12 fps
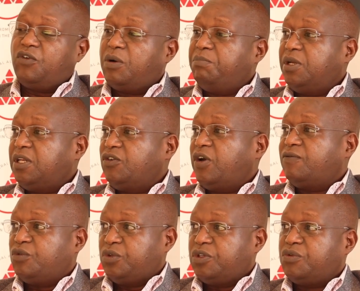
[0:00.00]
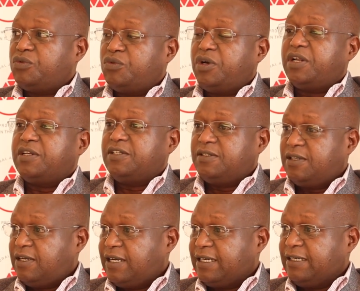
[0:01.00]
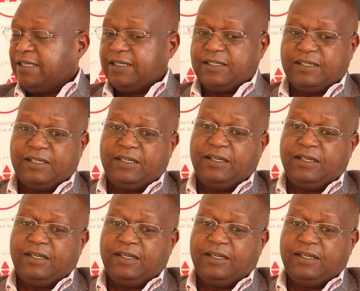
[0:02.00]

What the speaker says: for a building, you have to do it through a registered architect.